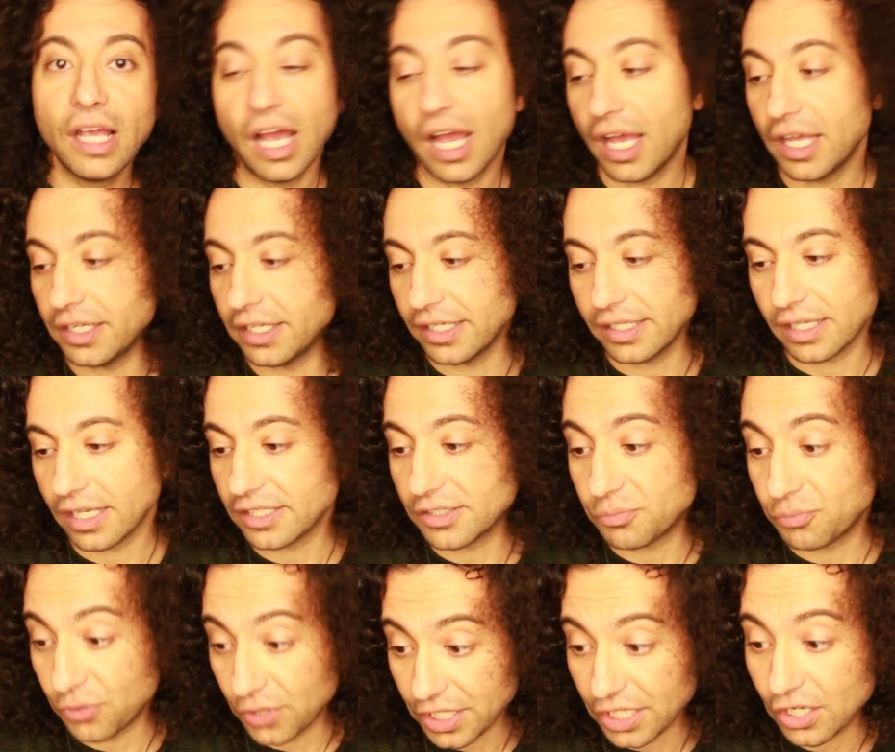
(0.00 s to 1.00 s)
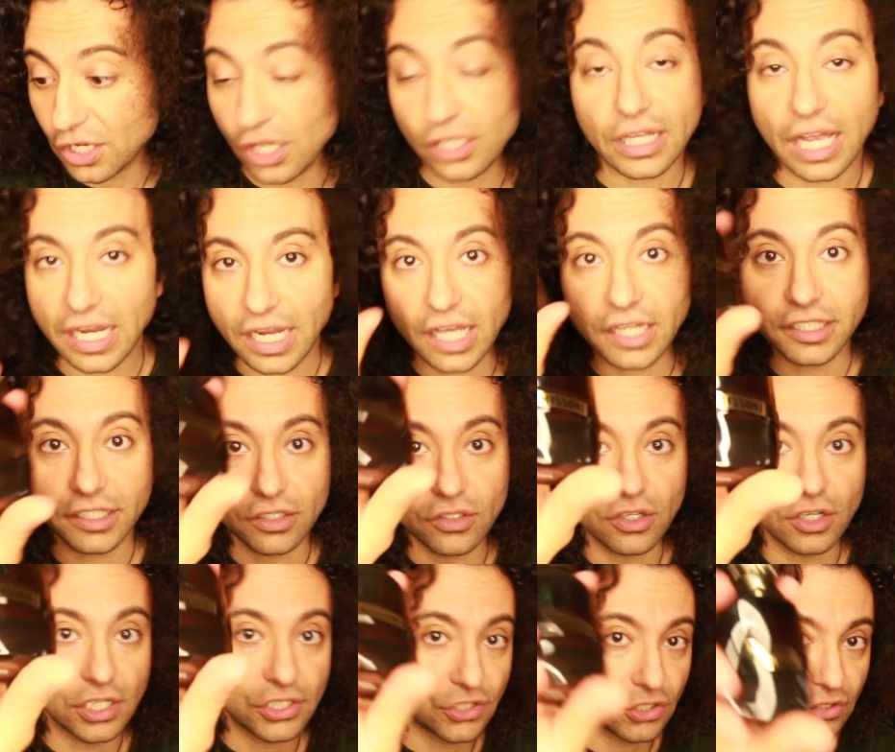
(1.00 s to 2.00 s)
And it, it's pretty good. I highly
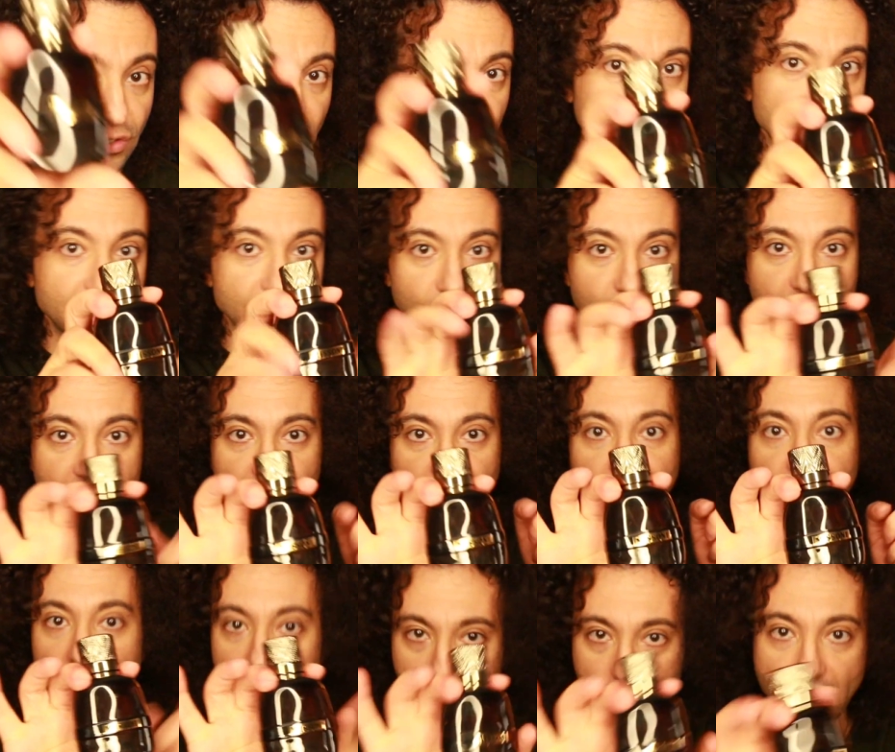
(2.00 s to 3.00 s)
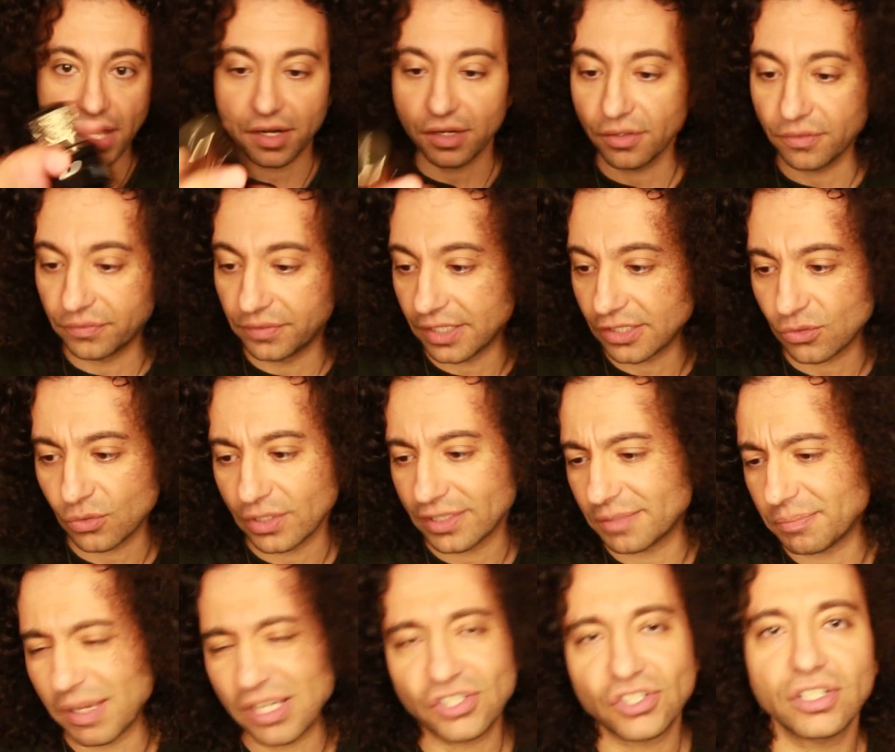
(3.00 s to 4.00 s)
encourage you to get yourself a bottle of this one,
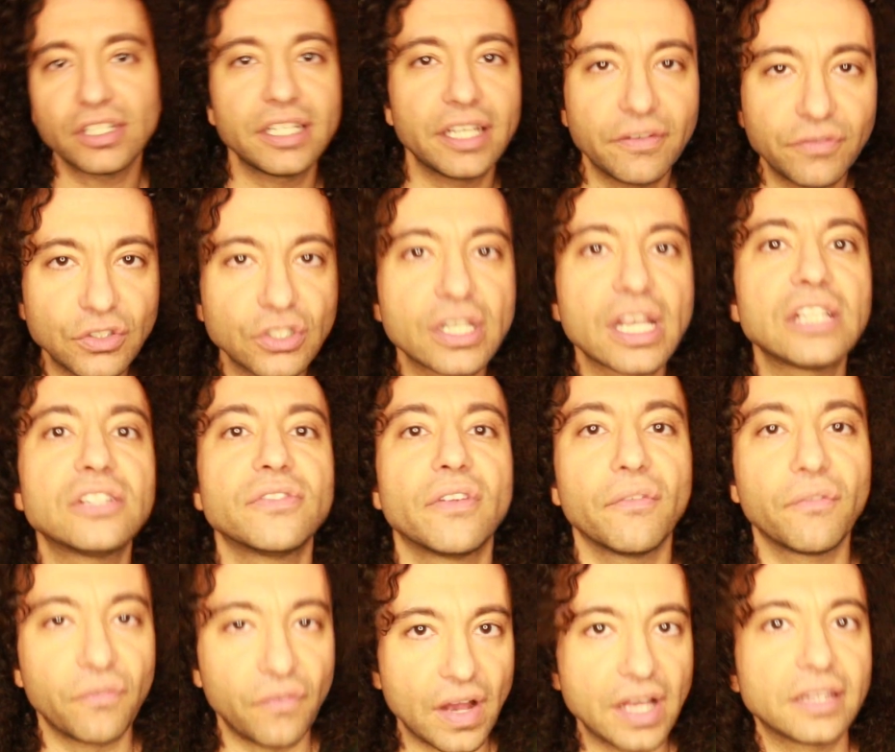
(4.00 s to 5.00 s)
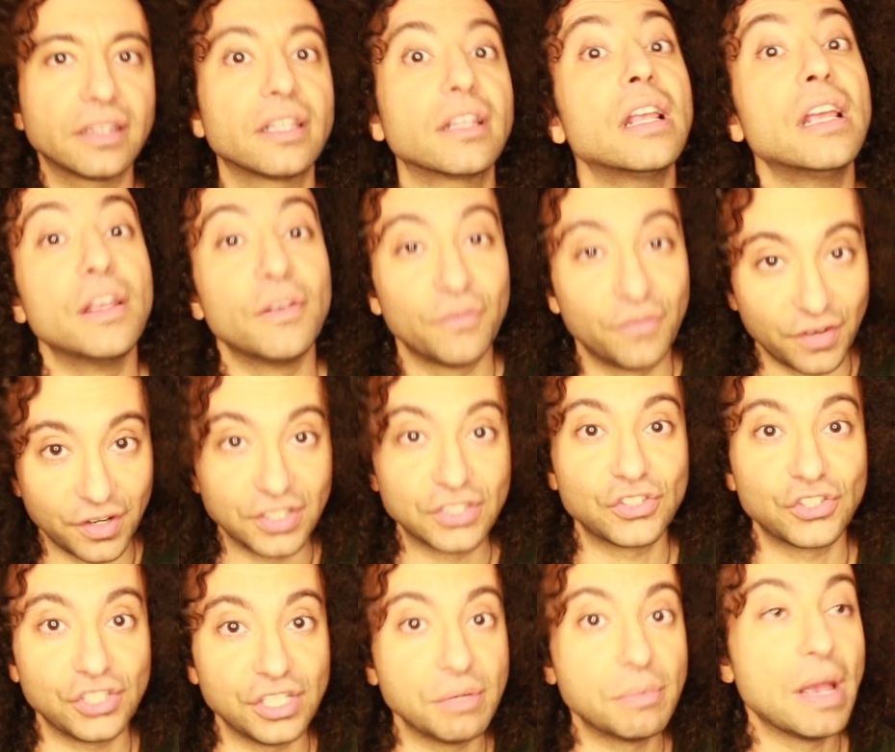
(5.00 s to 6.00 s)
especially if you can find it very
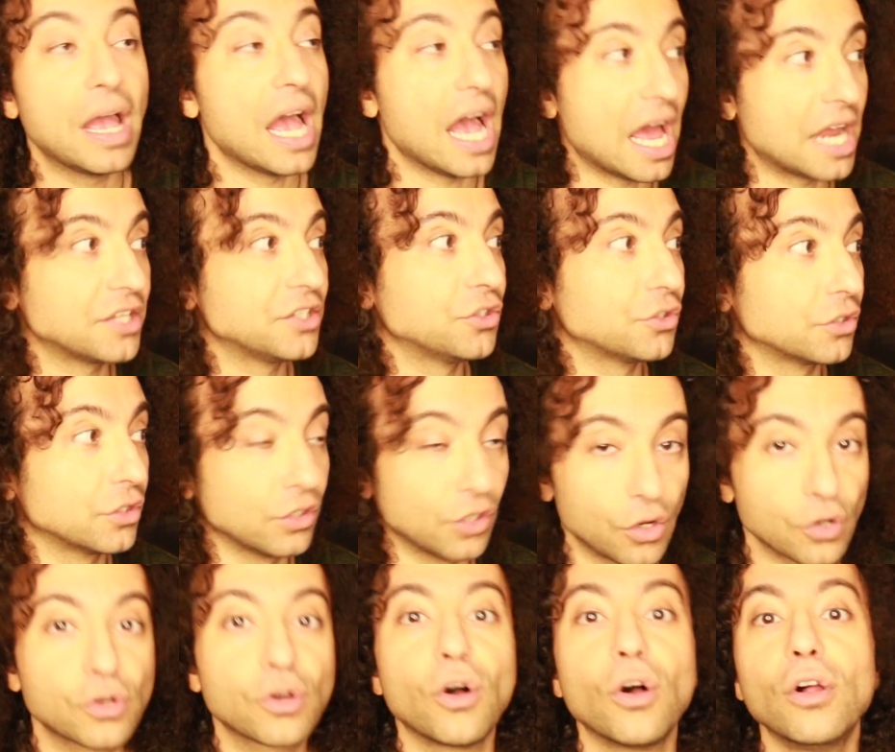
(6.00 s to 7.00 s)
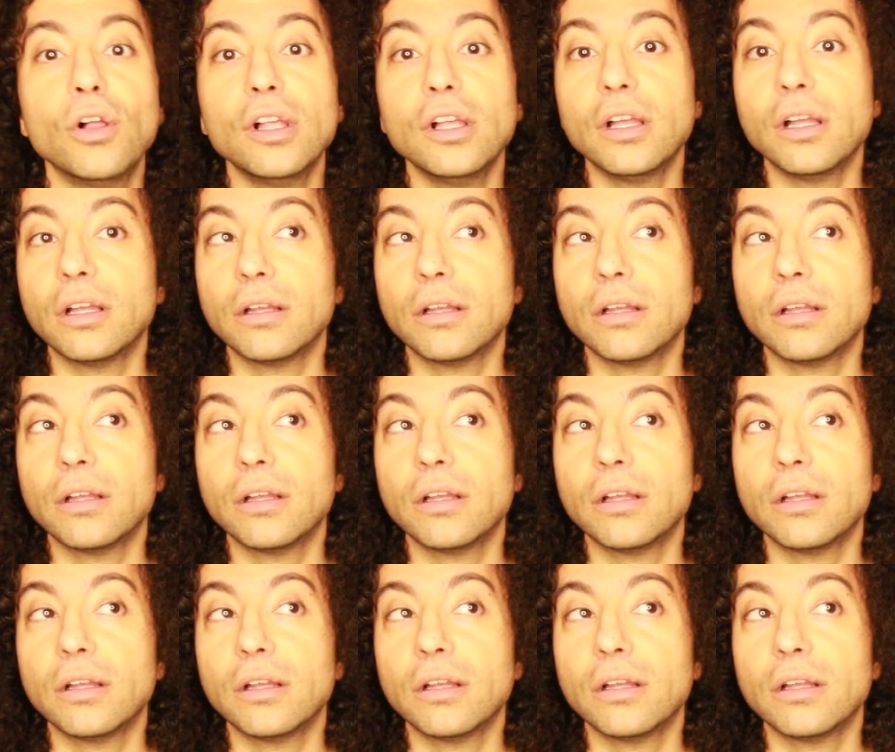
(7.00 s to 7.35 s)
cheap at your local